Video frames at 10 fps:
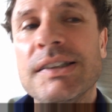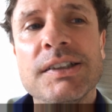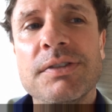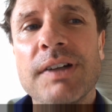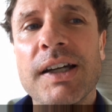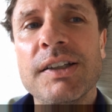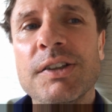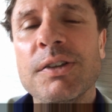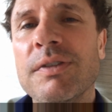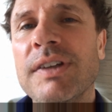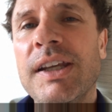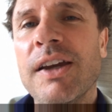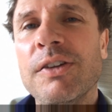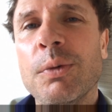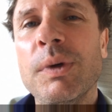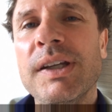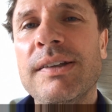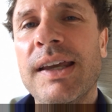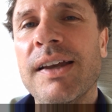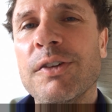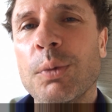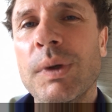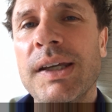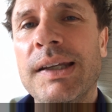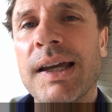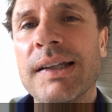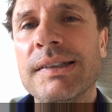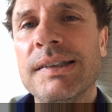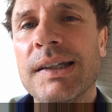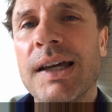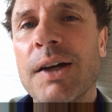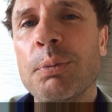Just fucking doing videos of weird towns and weird cunts, and